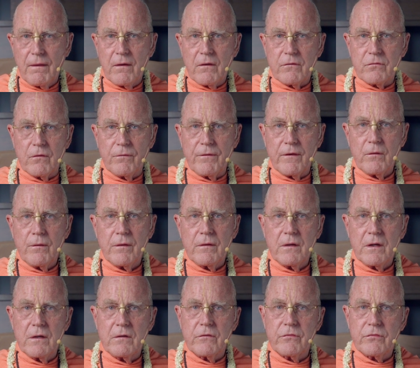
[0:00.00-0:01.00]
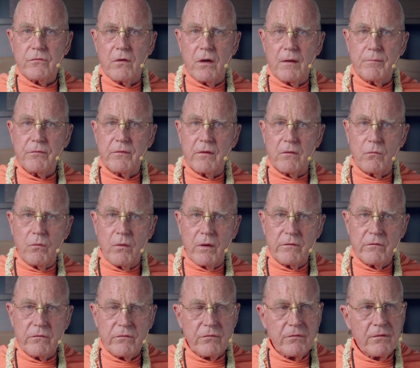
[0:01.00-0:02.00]
So therein he describes that
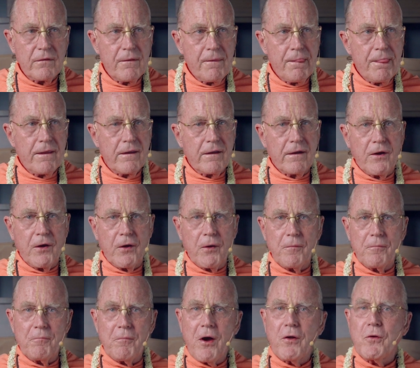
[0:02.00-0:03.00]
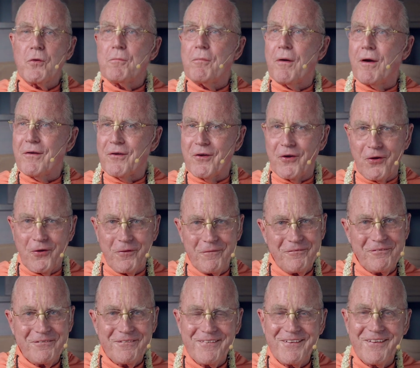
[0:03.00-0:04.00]
once Madhu Mangal
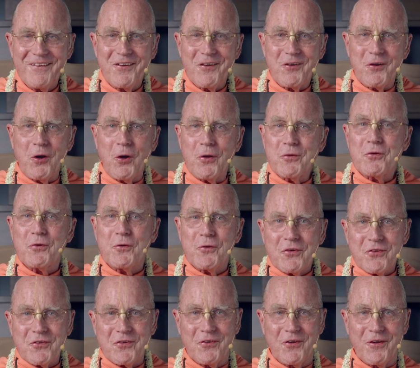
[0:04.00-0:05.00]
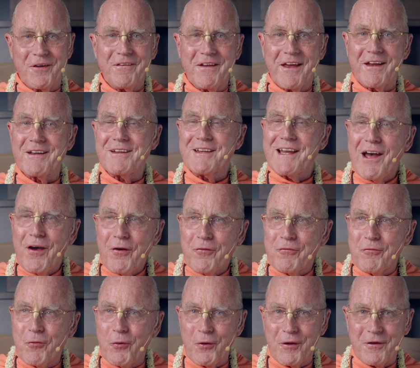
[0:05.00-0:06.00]
called Krishna in a
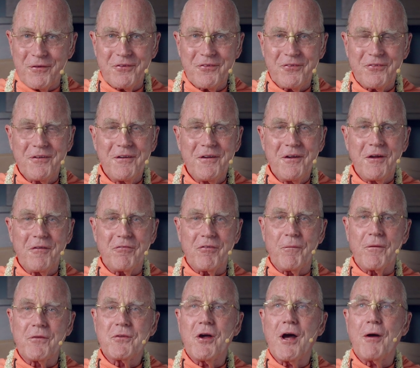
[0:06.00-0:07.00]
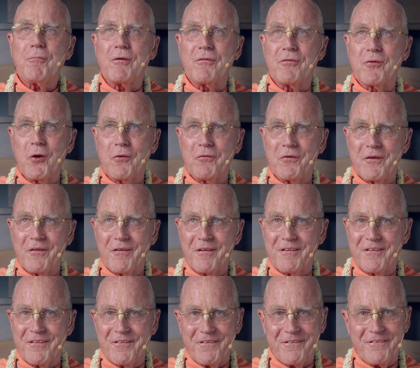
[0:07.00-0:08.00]
loud voice from the top of Govardhan
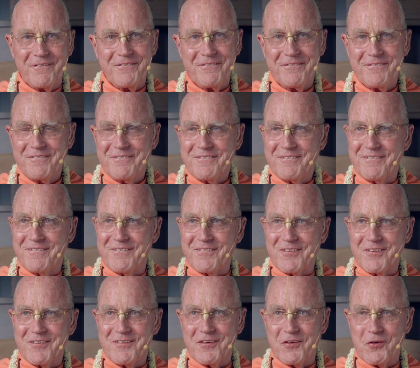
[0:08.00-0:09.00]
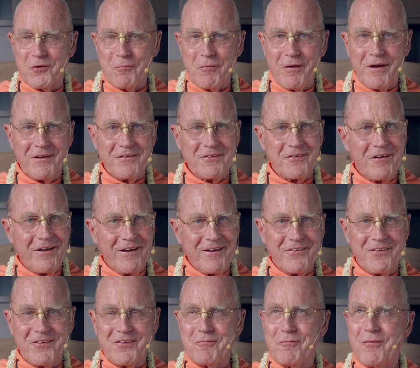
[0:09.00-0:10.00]
Hill. Just in your mind's eye, there's